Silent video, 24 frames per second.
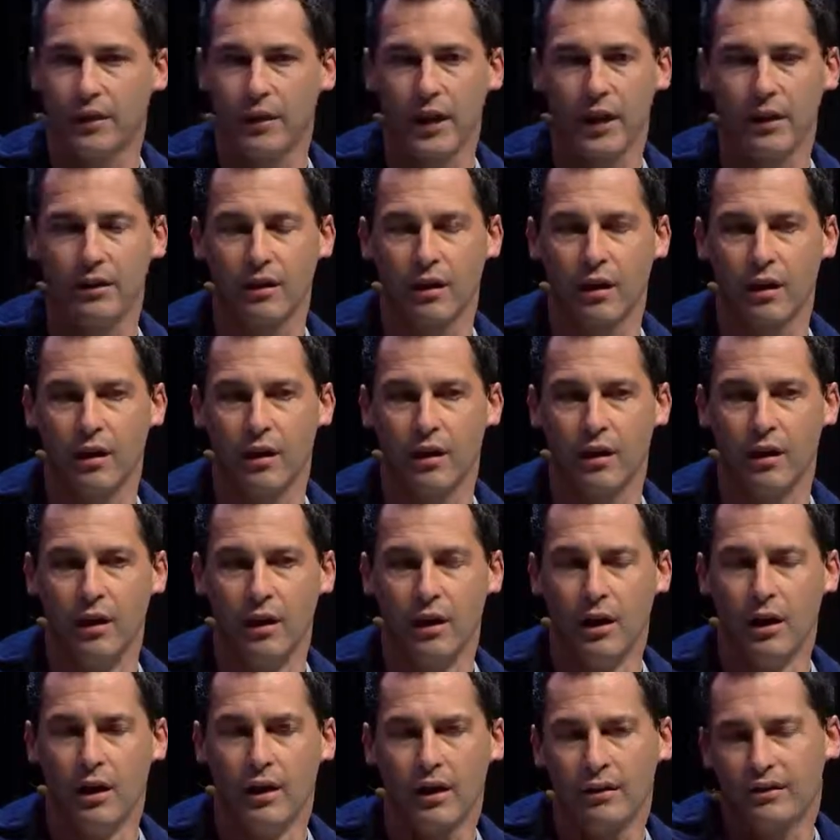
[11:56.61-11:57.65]
and
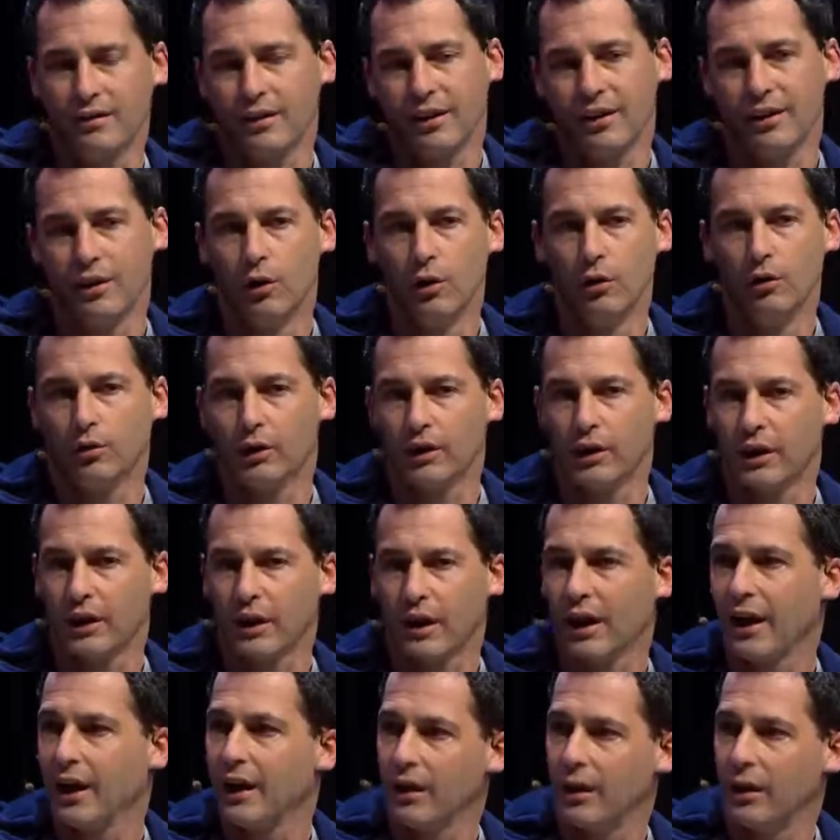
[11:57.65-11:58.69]
that's not the only
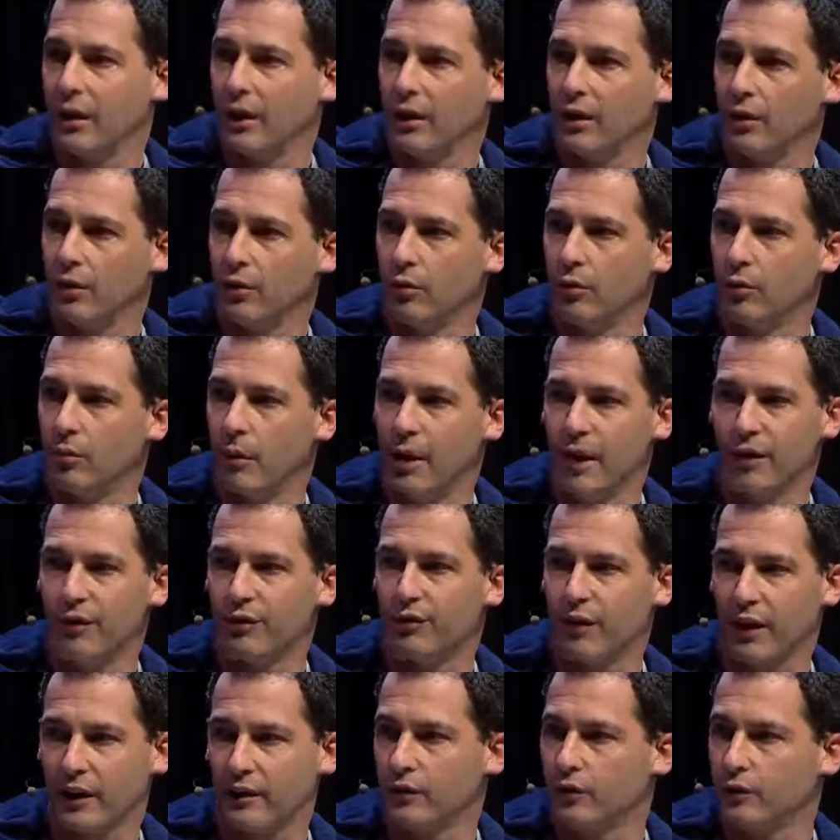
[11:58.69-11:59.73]
candidate who made
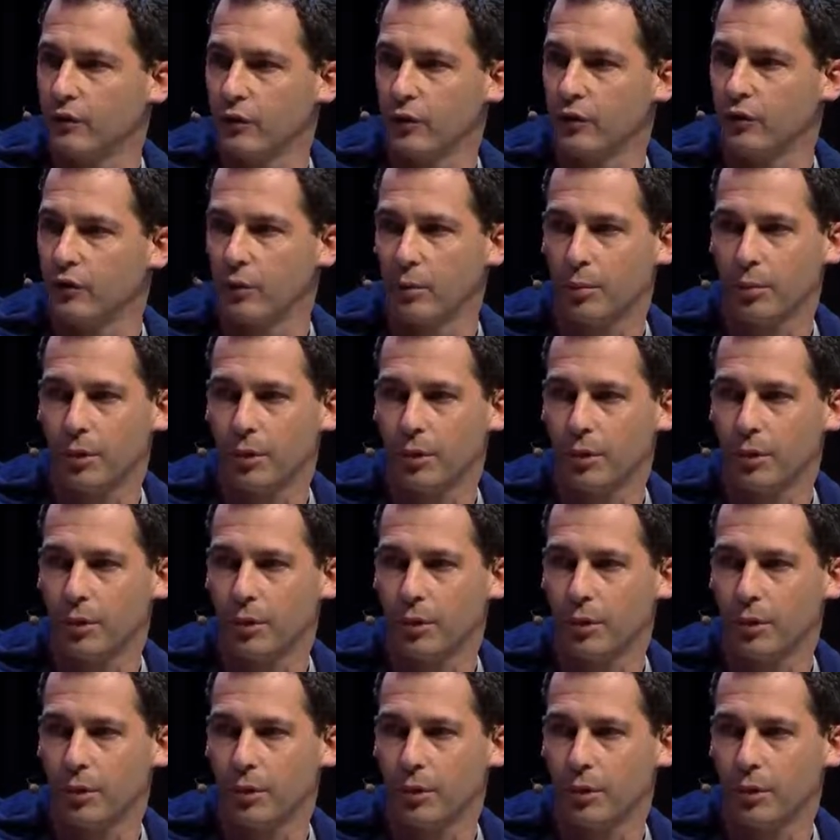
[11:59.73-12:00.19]
effective use of the